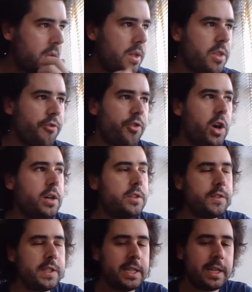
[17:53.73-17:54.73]
the
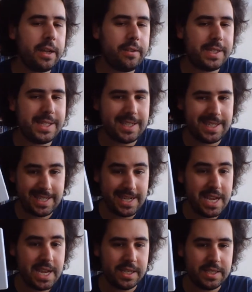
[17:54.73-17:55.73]
first thing I
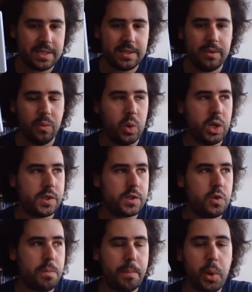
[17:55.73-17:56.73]
did was
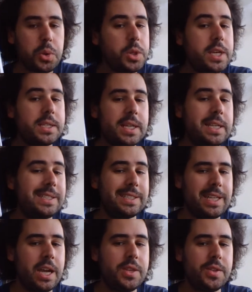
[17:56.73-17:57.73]
to put this
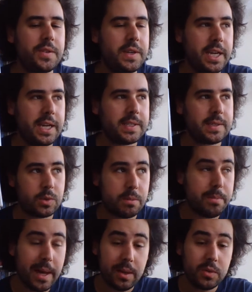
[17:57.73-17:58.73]
inside the 3DS. I was
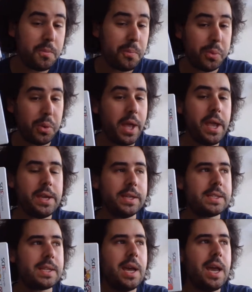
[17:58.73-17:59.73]
about to play
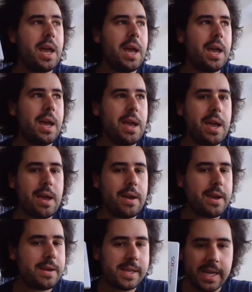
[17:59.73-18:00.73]
it,
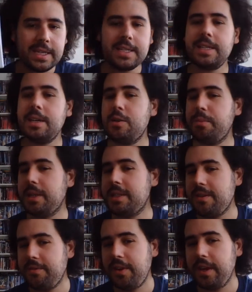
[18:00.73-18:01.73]
and then decide to play
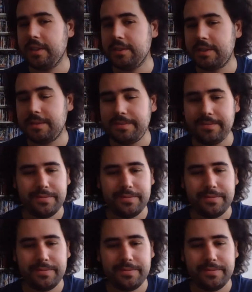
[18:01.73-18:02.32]
something else.